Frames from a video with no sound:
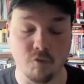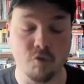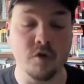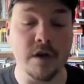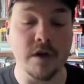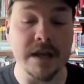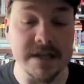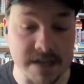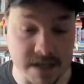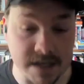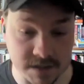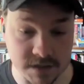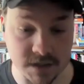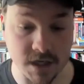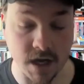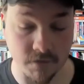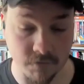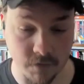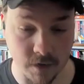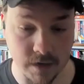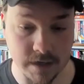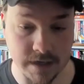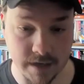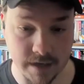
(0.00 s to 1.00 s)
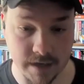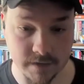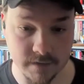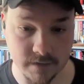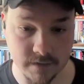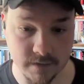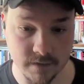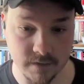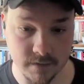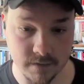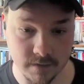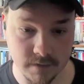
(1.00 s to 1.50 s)
rediscovered
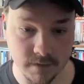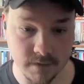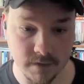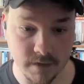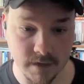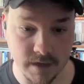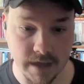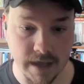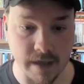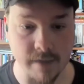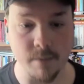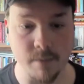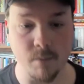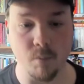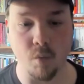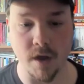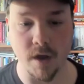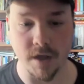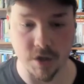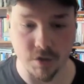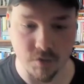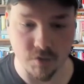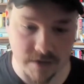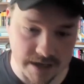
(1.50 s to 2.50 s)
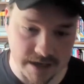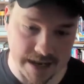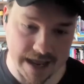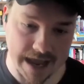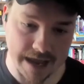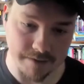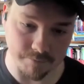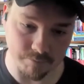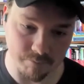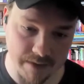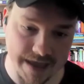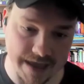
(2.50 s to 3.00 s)
it. And what you did
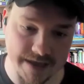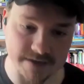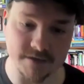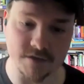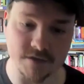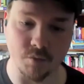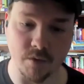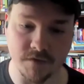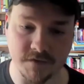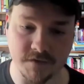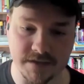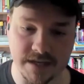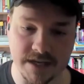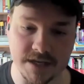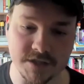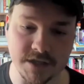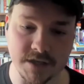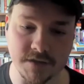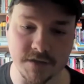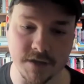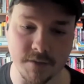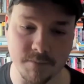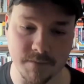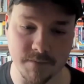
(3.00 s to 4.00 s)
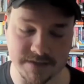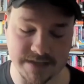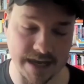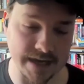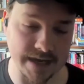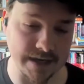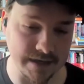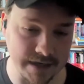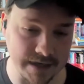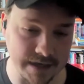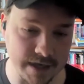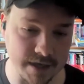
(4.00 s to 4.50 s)
at best, teaching them the
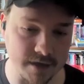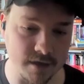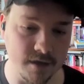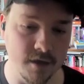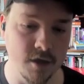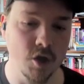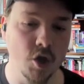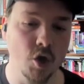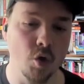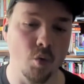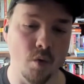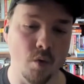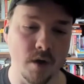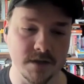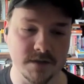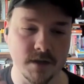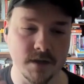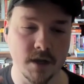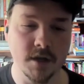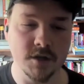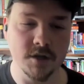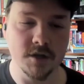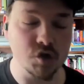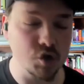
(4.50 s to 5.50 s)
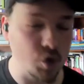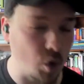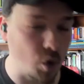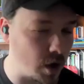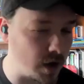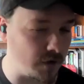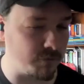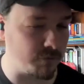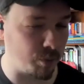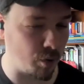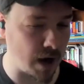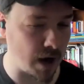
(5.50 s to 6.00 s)
technique, was sort
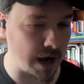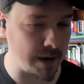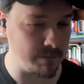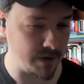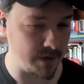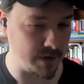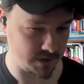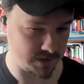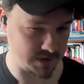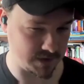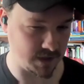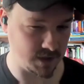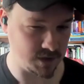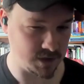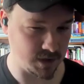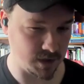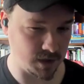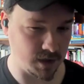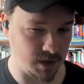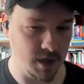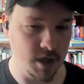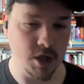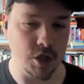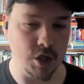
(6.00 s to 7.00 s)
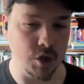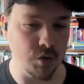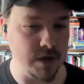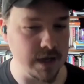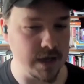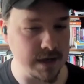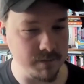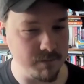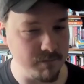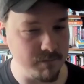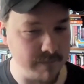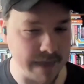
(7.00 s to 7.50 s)
of prime their attention. You
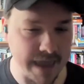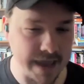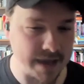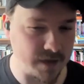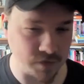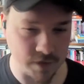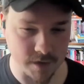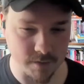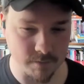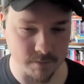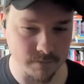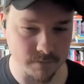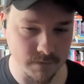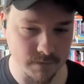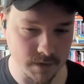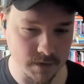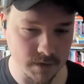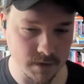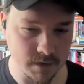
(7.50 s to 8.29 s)
didn't make them